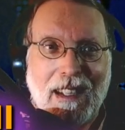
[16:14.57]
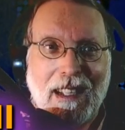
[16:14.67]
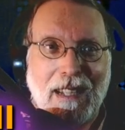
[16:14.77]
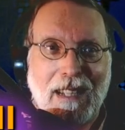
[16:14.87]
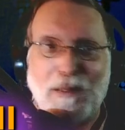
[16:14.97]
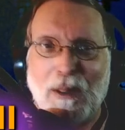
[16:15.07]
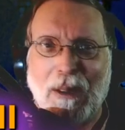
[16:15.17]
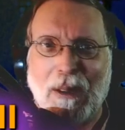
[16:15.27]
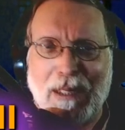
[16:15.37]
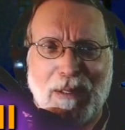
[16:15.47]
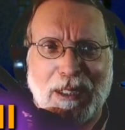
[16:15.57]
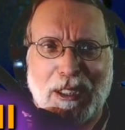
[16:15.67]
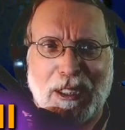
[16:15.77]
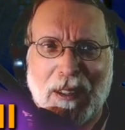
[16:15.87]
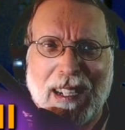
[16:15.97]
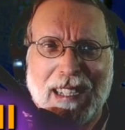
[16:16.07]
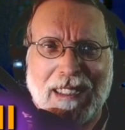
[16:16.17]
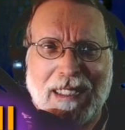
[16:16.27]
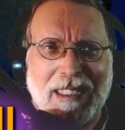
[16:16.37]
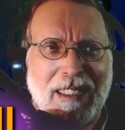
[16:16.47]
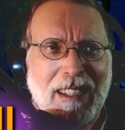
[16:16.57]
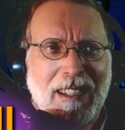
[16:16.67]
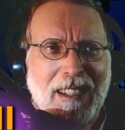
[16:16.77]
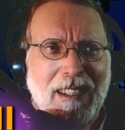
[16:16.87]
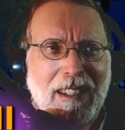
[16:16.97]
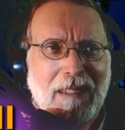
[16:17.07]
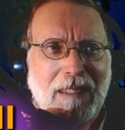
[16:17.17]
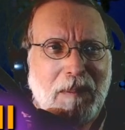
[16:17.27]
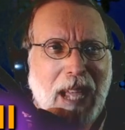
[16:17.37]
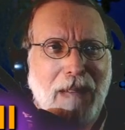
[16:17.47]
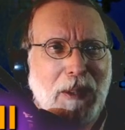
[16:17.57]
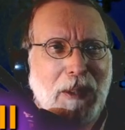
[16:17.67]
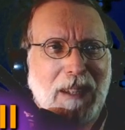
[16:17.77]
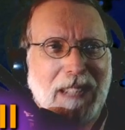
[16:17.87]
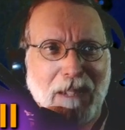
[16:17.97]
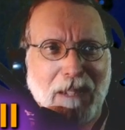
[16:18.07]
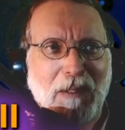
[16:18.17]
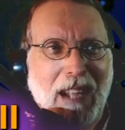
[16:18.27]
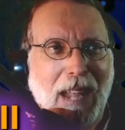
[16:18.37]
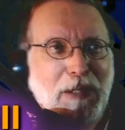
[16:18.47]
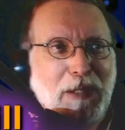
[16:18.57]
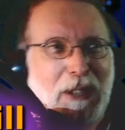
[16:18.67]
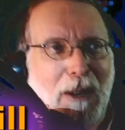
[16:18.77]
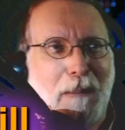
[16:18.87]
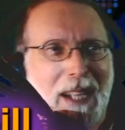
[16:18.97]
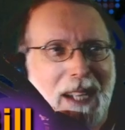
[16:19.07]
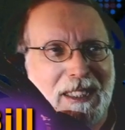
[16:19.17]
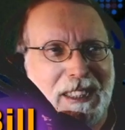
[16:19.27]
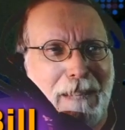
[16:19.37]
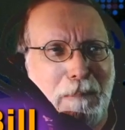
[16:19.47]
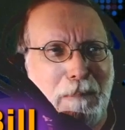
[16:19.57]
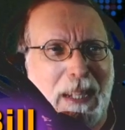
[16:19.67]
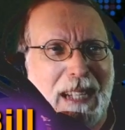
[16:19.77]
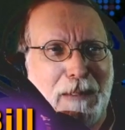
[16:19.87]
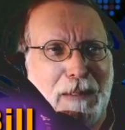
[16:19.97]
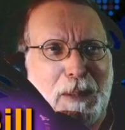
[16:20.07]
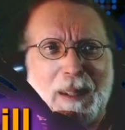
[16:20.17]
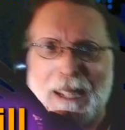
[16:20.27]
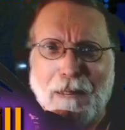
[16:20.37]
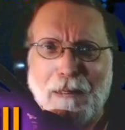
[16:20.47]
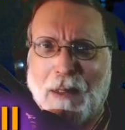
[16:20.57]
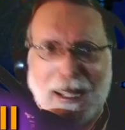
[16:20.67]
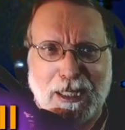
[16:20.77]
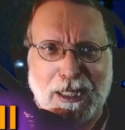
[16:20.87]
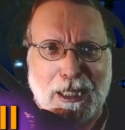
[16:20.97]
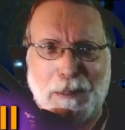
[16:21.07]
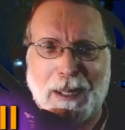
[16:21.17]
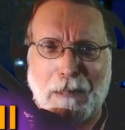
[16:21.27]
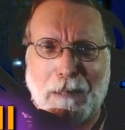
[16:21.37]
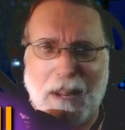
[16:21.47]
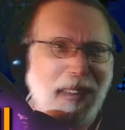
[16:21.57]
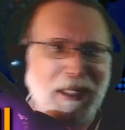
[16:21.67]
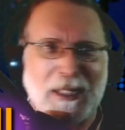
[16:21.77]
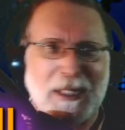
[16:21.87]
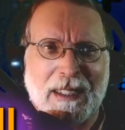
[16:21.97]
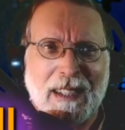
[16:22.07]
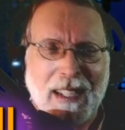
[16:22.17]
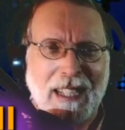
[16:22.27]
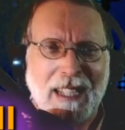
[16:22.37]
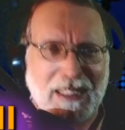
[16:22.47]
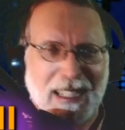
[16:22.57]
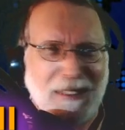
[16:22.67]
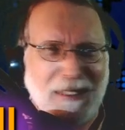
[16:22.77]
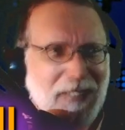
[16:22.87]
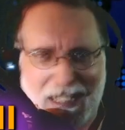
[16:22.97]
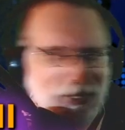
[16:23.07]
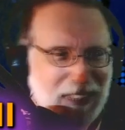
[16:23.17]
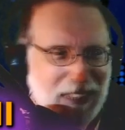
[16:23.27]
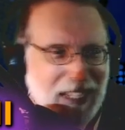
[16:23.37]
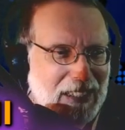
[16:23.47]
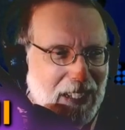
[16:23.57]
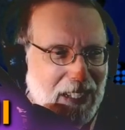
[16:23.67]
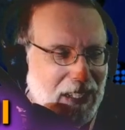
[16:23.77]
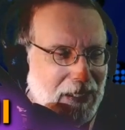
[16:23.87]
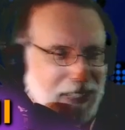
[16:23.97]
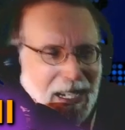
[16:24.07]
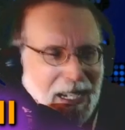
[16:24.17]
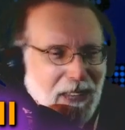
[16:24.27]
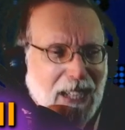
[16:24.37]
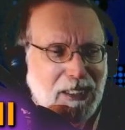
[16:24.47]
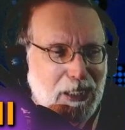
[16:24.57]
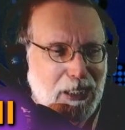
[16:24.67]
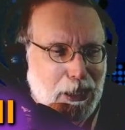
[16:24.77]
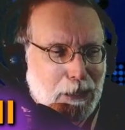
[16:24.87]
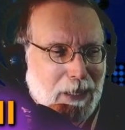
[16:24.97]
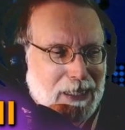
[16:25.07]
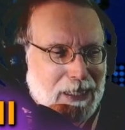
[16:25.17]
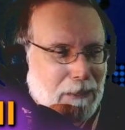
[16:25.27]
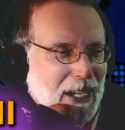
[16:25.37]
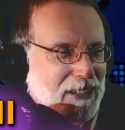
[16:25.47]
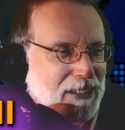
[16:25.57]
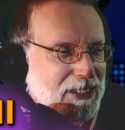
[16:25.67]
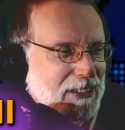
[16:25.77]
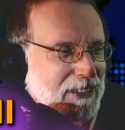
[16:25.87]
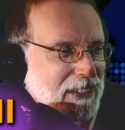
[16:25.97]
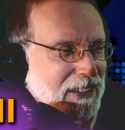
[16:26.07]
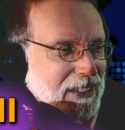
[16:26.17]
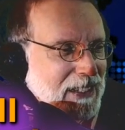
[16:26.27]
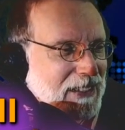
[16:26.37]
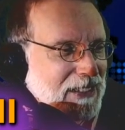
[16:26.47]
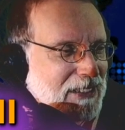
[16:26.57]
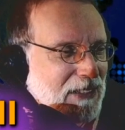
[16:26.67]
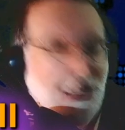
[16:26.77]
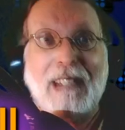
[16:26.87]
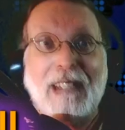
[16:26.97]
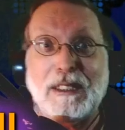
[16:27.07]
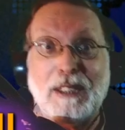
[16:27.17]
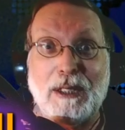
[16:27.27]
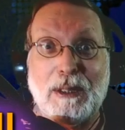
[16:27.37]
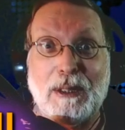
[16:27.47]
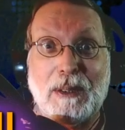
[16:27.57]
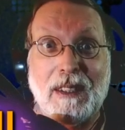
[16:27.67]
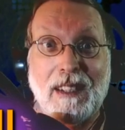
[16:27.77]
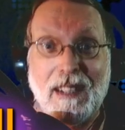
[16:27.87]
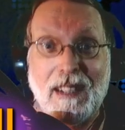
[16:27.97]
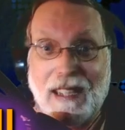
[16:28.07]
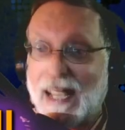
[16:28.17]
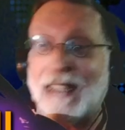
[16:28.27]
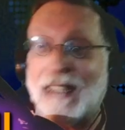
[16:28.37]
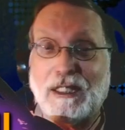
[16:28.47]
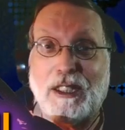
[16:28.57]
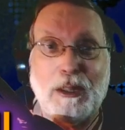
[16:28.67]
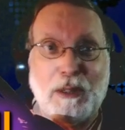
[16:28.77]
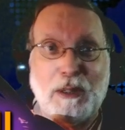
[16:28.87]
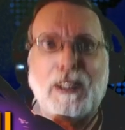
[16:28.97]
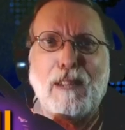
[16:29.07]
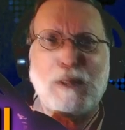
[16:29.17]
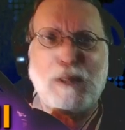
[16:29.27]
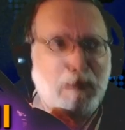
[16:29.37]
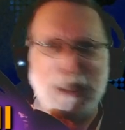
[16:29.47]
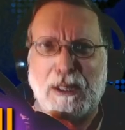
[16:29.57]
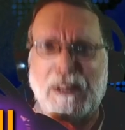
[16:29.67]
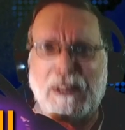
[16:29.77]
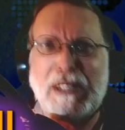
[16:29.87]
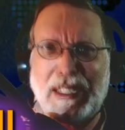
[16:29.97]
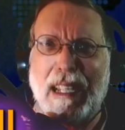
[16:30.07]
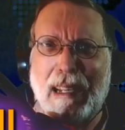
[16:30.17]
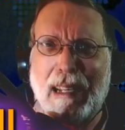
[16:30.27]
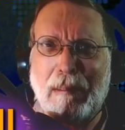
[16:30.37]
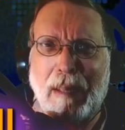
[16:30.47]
If they're all different strains, have you gone back to step B? Have you identified a suspected pathogen? It sounds like you're saying, yeah, that's the suspected pathogen. And that is too. And that is too. They're different, but they're the same.